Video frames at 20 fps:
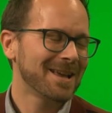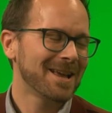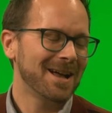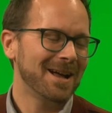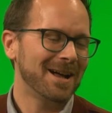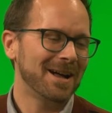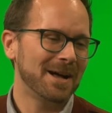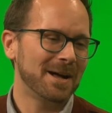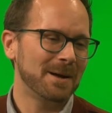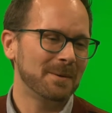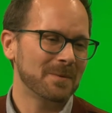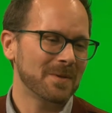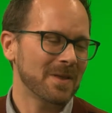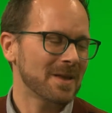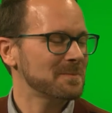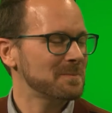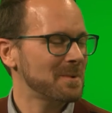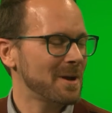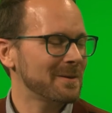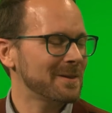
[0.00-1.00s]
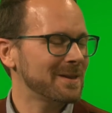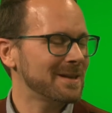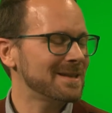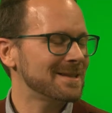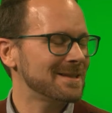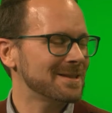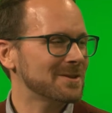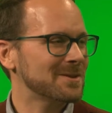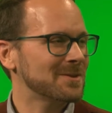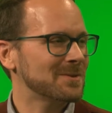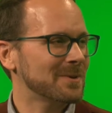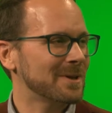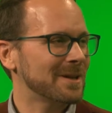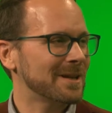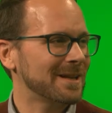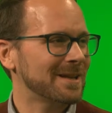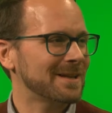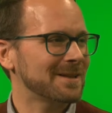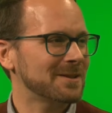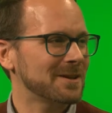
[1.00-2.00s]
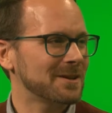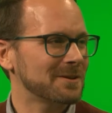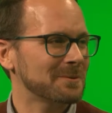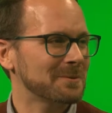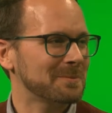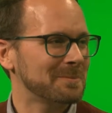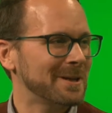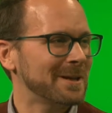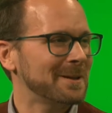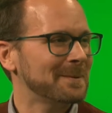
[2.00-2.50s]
and that's probably the easiest way to get in touch with me.